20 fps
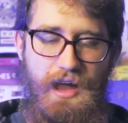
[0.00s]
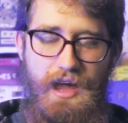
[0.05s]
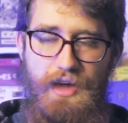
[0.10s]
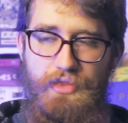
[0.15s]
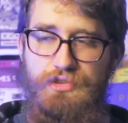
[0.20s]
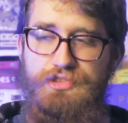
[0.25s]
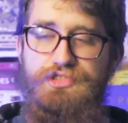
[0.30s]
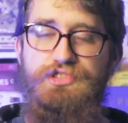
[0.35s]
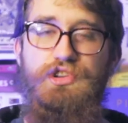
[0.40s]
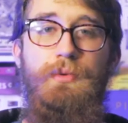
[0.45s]

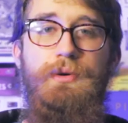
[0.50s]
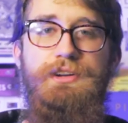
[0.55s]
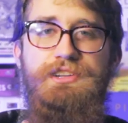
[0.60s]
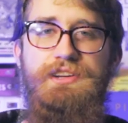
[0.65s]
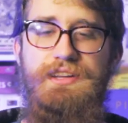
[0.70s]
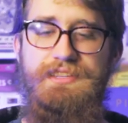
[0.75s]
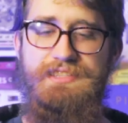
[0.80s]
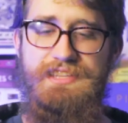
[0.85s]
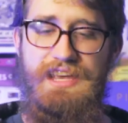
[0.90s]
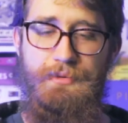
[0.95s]
There's so much
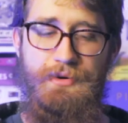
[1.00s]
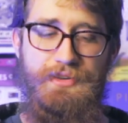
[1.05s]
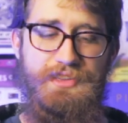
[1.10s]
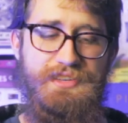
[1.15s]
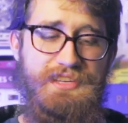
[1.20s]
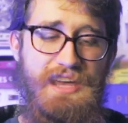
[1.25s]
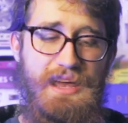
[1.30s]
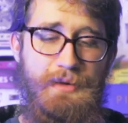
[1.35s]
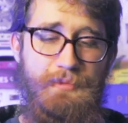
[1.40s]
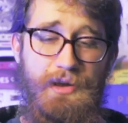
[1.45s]
I could say about
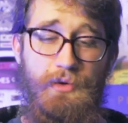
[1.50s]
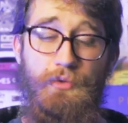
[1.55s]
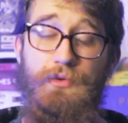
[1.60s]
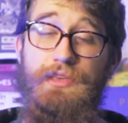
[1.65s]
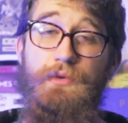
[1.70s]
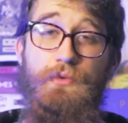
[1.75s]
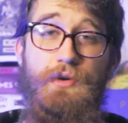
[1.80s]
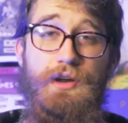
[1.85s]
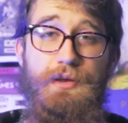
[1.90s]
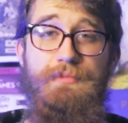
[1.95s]
this game, and I
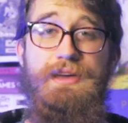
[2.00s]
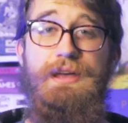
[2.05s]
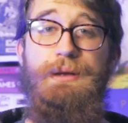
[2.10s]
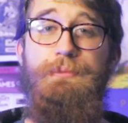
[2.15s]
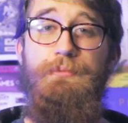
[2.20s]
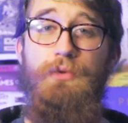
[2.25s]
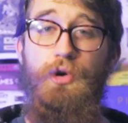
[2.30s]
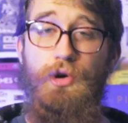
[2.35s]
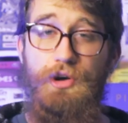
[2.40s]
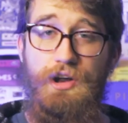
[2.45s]
really want to make
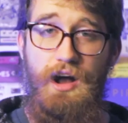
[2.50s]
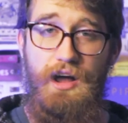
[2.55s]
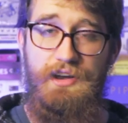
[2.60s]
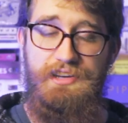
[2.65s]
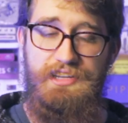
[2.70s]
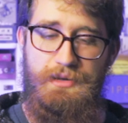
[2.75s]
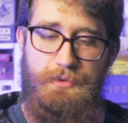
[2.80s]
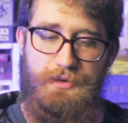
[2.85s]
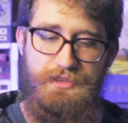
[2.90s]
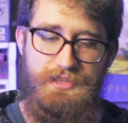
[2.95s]
more
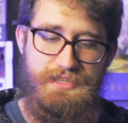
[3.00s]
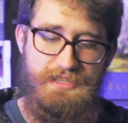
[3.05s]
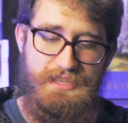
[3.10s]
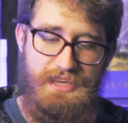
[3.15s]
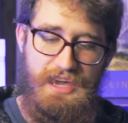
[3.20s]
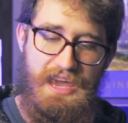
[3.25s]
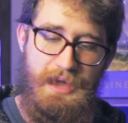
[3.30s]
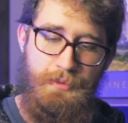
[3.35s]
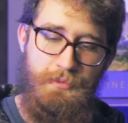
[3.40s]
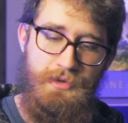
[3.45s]
content about this
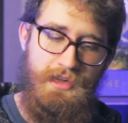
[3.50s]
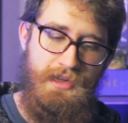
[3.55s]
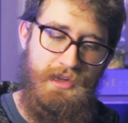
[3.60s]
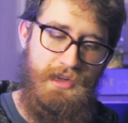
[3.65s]
game.